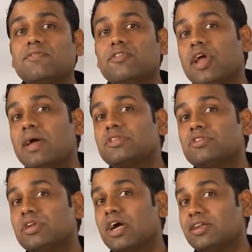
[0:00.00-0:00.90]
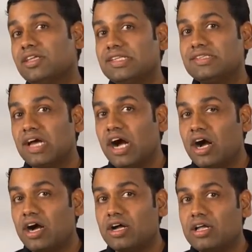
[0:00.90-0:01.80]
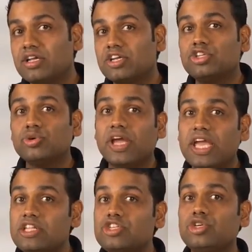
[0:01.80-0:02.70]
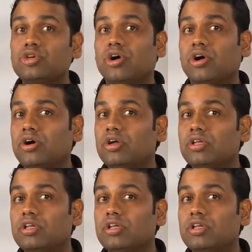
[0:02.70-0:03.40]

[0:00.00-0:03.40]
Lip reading: for Amazon RDS are to ensure